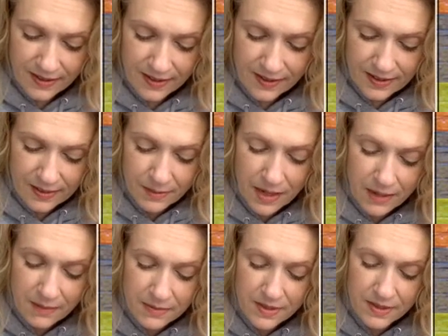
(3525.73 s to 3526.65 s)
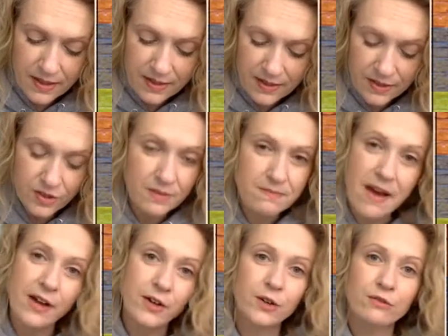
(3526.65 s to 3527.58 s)
Sometimes it's just a
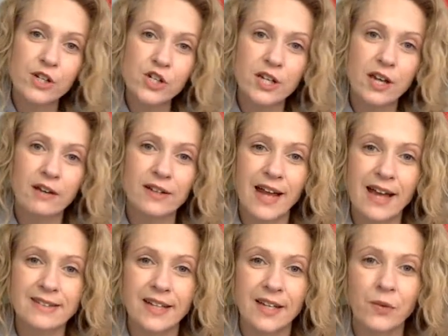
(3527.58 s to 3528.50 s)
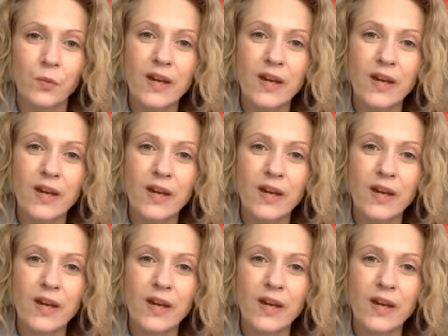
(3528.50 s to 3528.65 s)
matter of reaching out and asking.